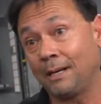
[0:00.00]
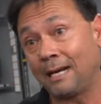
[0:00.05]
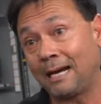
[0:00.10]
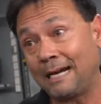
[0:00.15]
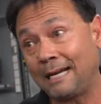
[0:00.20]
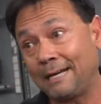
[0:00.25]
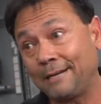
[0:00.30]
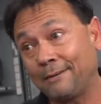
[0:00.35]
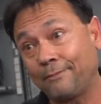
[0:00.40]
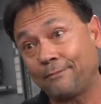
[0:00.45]

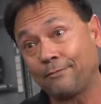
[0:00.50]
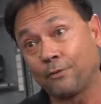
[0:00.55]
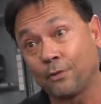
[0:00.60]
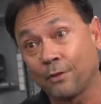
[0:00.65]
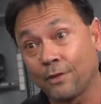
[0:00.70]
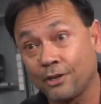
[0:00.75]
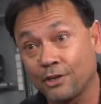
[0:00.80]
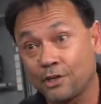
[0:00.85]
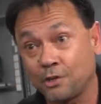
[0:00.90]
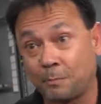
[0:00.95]
not
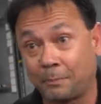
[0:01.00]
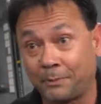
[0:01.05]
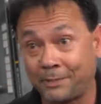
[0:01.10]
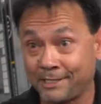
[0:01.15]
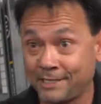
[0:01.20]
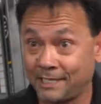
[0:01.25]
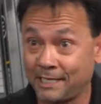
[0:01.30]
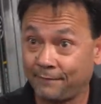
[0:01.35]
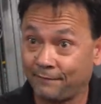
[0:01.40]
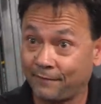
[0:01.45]
for the
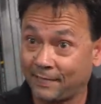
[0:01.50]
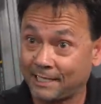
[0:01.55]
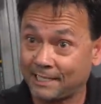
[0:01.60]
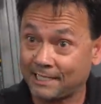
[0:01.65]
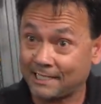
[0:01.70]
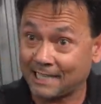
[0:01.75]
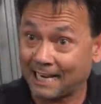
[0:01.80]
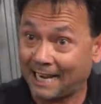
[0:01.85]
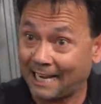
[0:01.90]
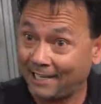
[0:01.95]
specific
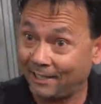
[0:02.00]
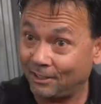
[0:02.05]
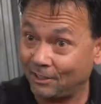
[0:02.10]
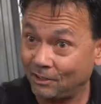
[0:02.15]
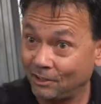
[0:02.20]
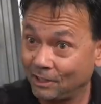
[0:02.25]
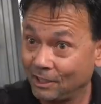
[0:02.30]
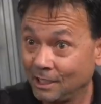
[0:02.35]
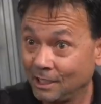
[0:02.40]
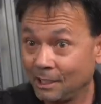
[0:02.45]
style,
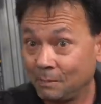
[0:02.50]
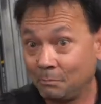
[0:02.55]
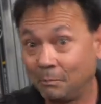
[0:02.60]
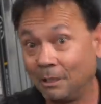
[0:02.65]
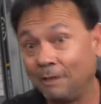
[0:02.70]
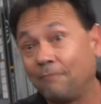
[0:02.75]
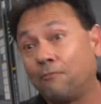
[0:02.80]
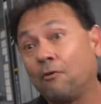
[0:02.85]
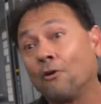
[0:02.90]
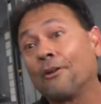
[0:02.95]

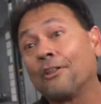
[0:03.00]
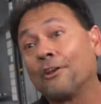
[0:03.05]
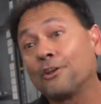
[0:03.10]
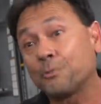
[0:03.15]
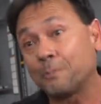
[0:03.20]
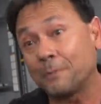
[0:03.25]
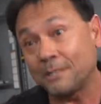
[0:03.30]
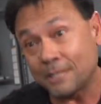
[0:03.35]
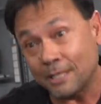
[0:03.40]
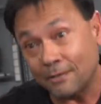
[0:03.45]
but for the
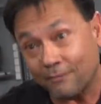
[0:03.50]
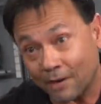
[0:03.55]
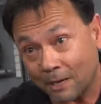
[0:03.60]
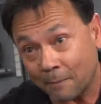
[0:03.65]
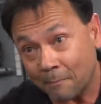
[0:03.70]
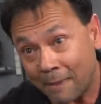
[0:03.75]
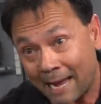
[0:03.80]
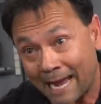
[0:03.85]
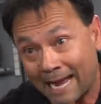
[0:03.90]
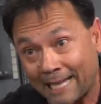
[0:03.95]

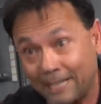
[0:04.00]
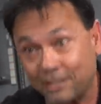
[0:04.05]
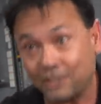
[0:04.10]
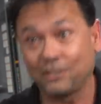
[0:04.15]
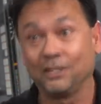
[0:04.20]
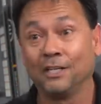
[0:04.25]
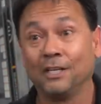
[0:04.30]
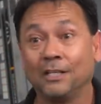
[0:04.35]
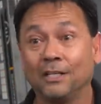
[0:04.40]
specific match.